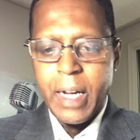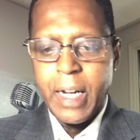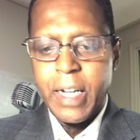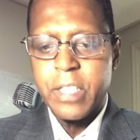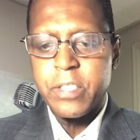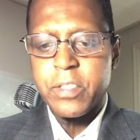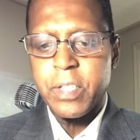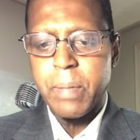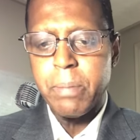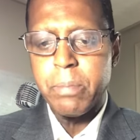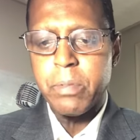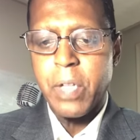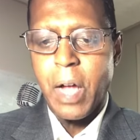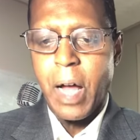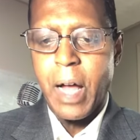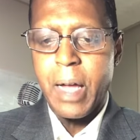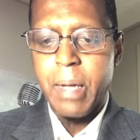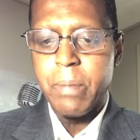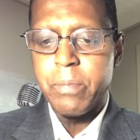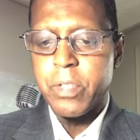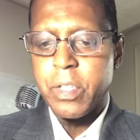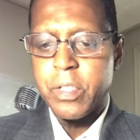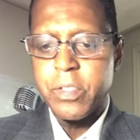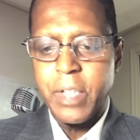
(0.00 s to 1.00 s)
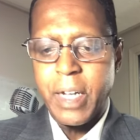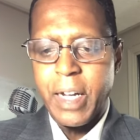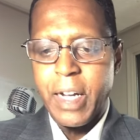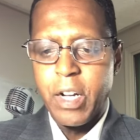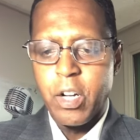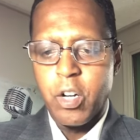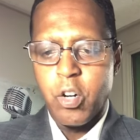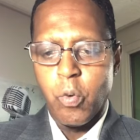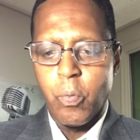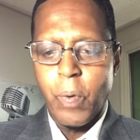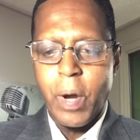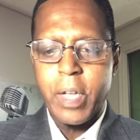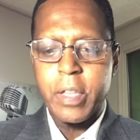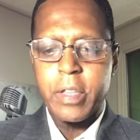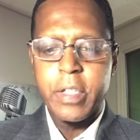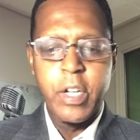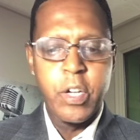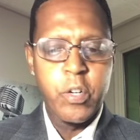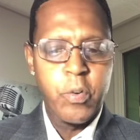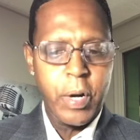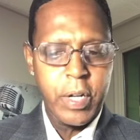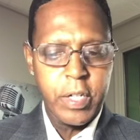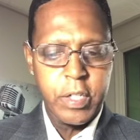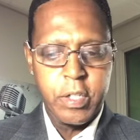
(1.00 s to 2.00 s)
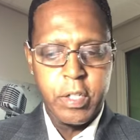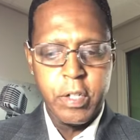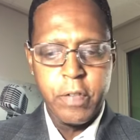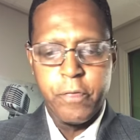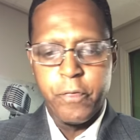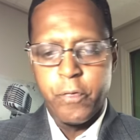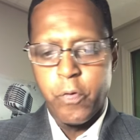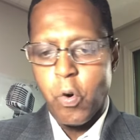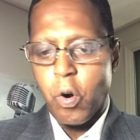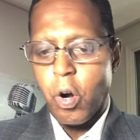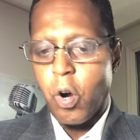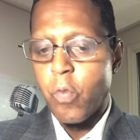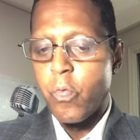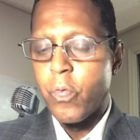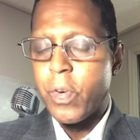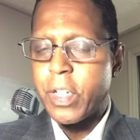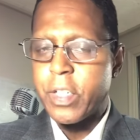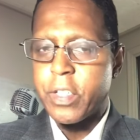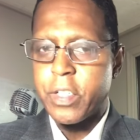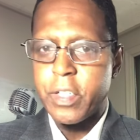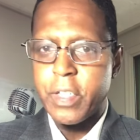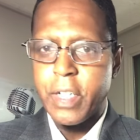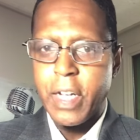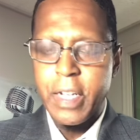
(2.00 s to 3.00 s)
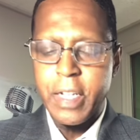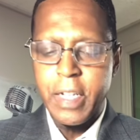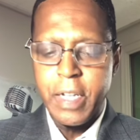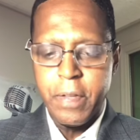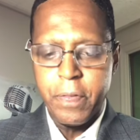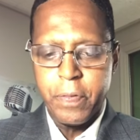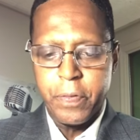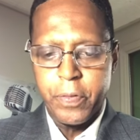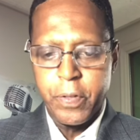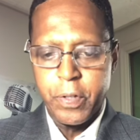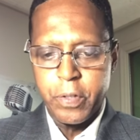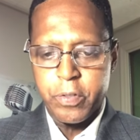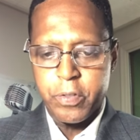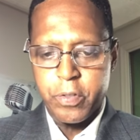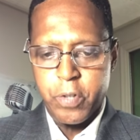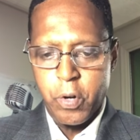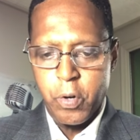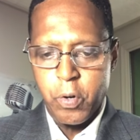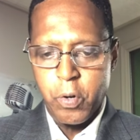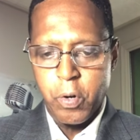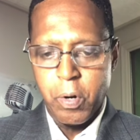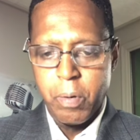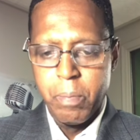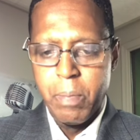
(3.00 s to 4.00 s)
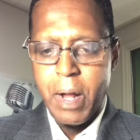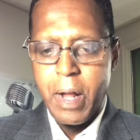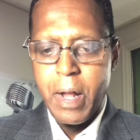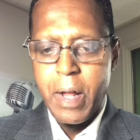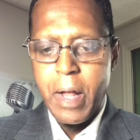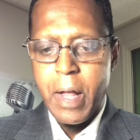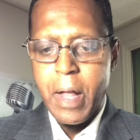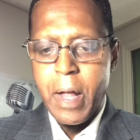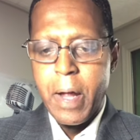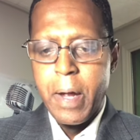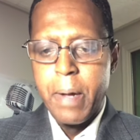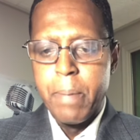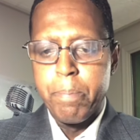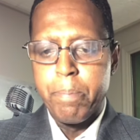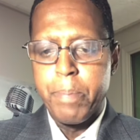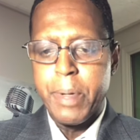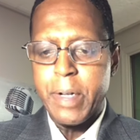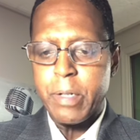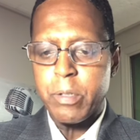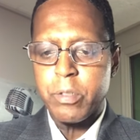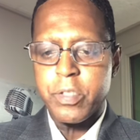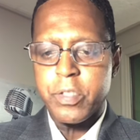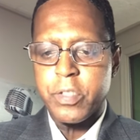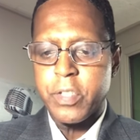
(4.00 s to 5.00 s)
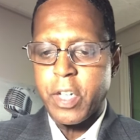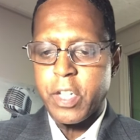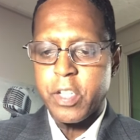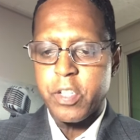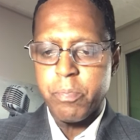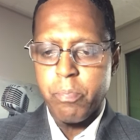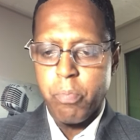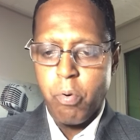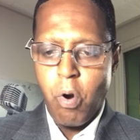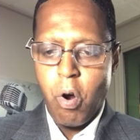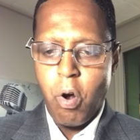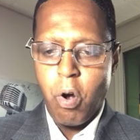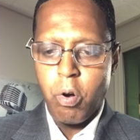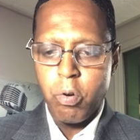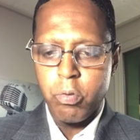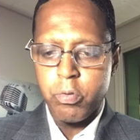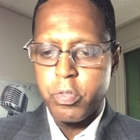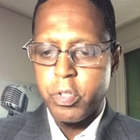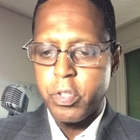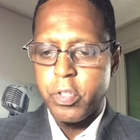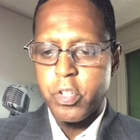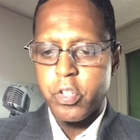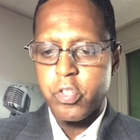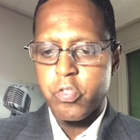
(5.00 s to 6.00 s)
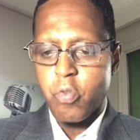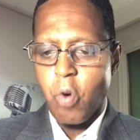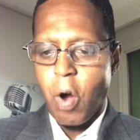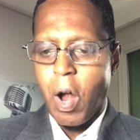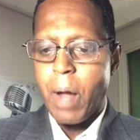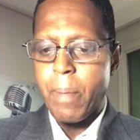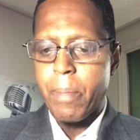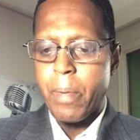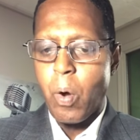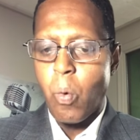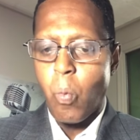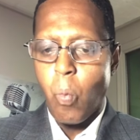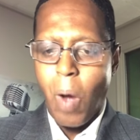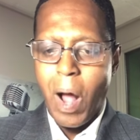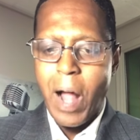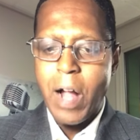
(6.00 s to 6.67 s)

He sometimes is incorrectly credited for originating the term Pier 6 Brawl to describe a